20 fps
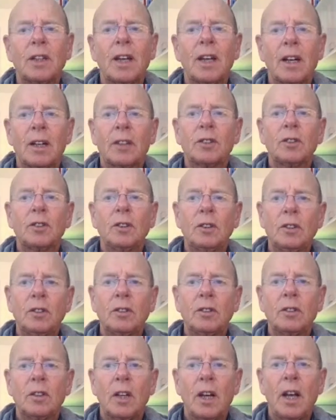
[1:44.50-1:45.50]

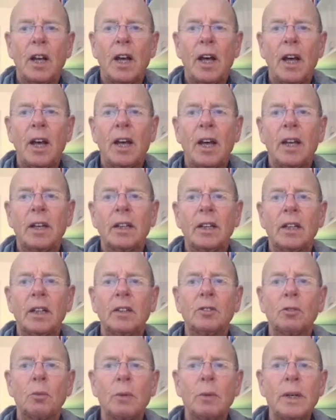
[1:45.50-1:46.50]
galaxies and
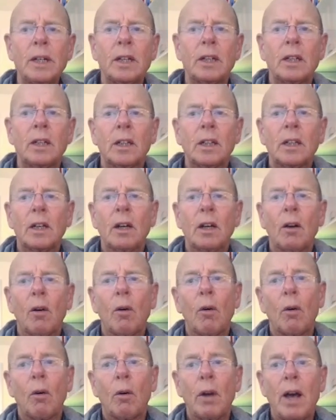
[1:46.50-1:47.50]
is weak
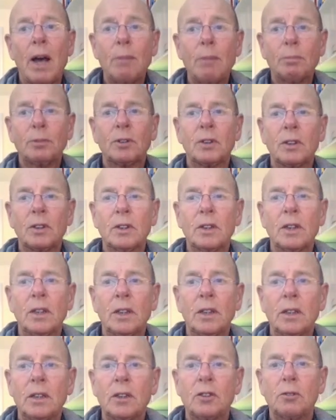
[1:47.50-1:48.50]
or absent
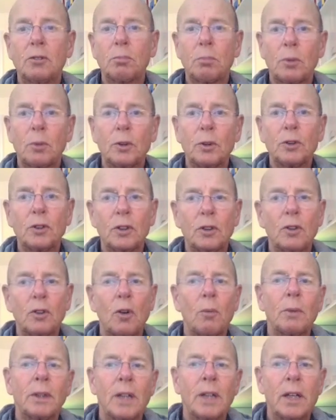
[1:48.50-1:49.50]
in
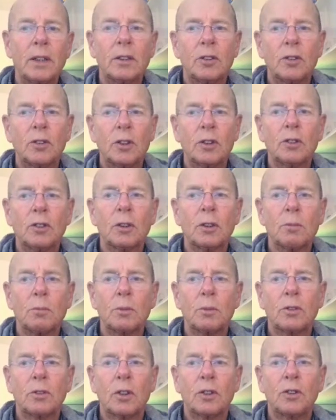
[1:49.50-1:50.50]
dispersion-dominated
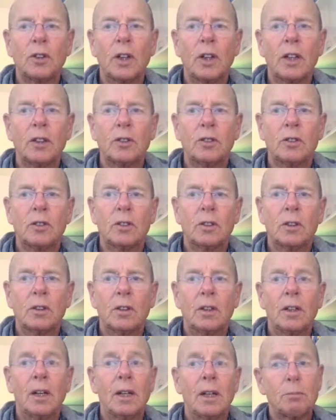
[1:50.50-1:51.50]
systems such as
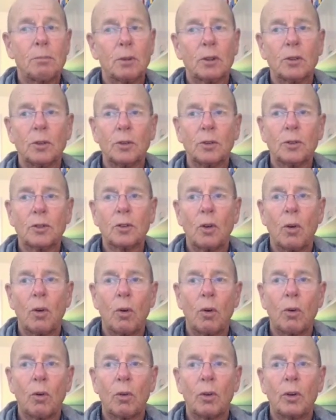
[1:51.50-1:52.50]
ellipticals
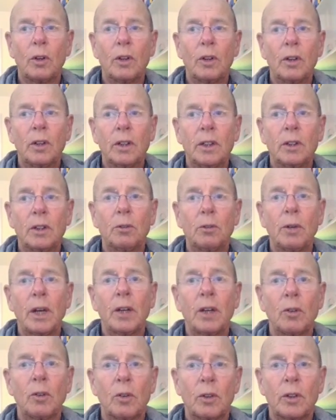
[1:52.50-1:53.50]
or
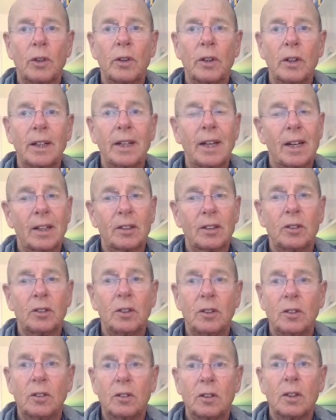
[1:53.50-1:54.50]
irregular
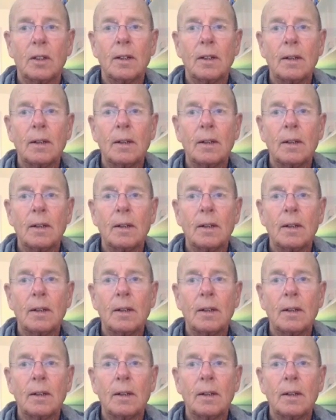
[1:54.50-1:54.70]
galaxies.